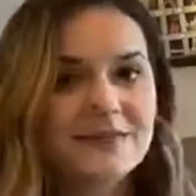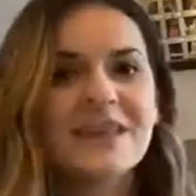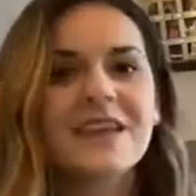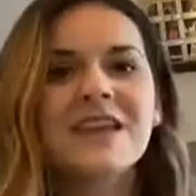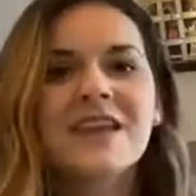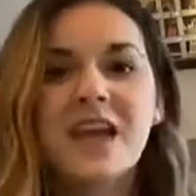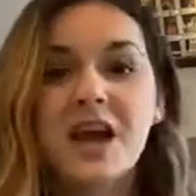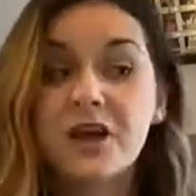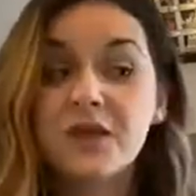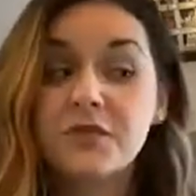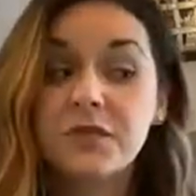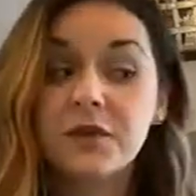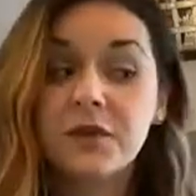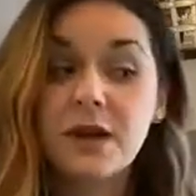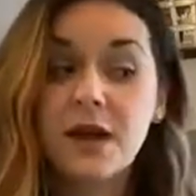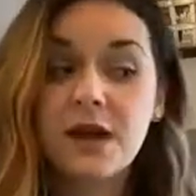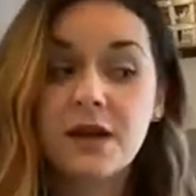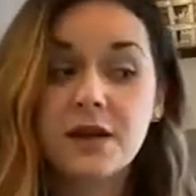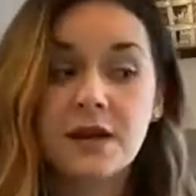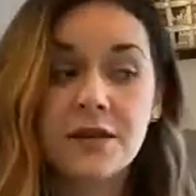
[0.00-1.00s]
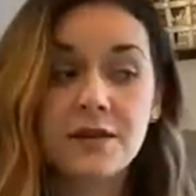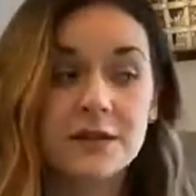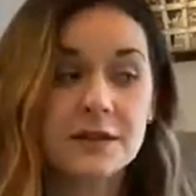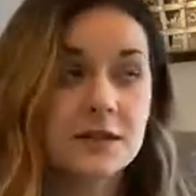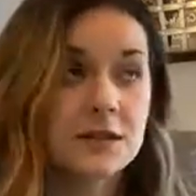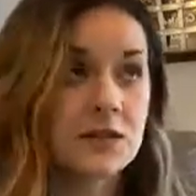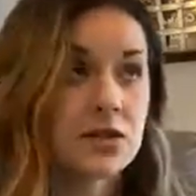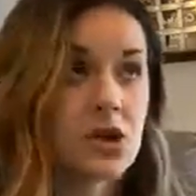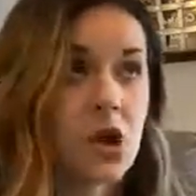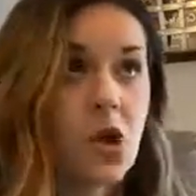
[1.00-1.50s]
Think carefully, Hugga. This
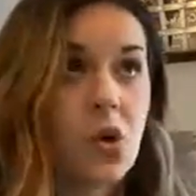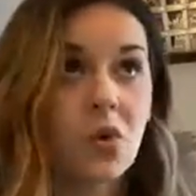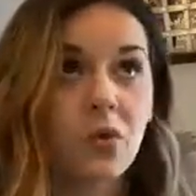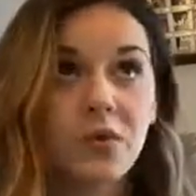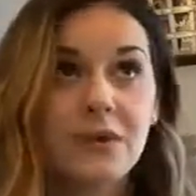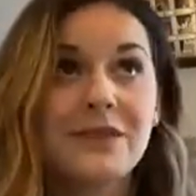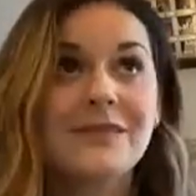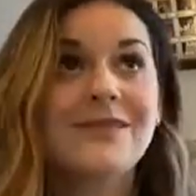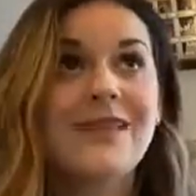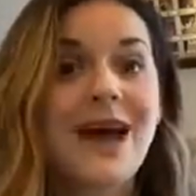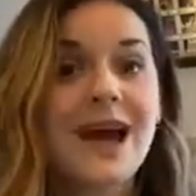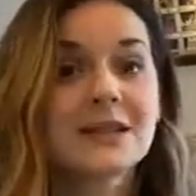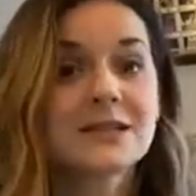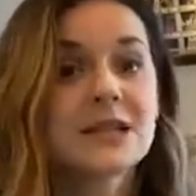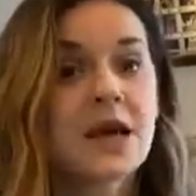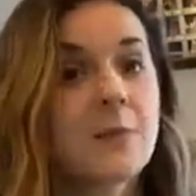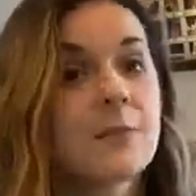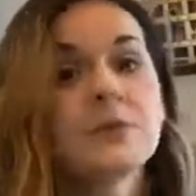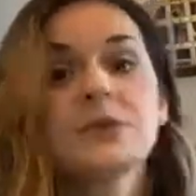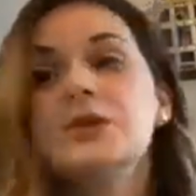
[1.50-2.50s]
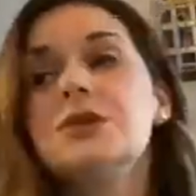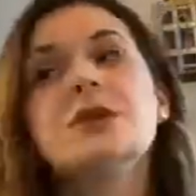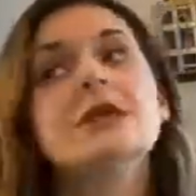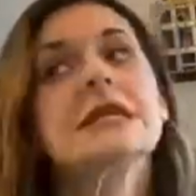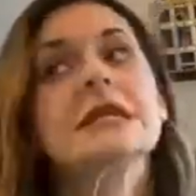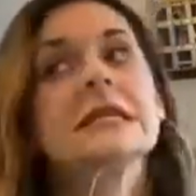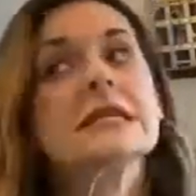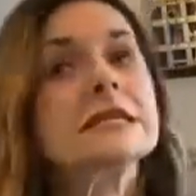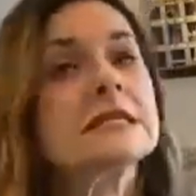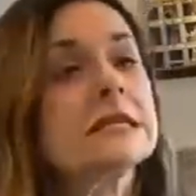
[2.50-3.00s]
is your only last
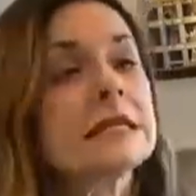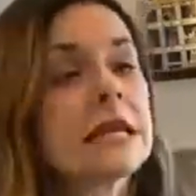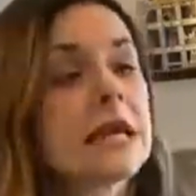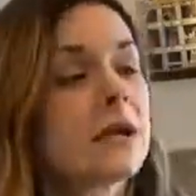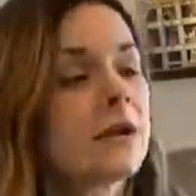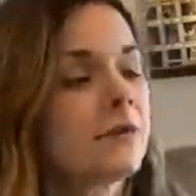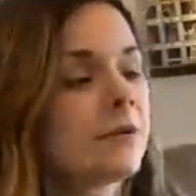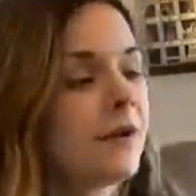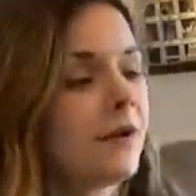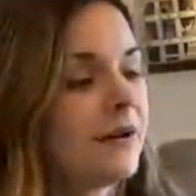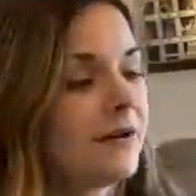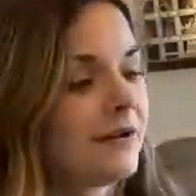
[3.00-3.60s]
opportunity to get it right.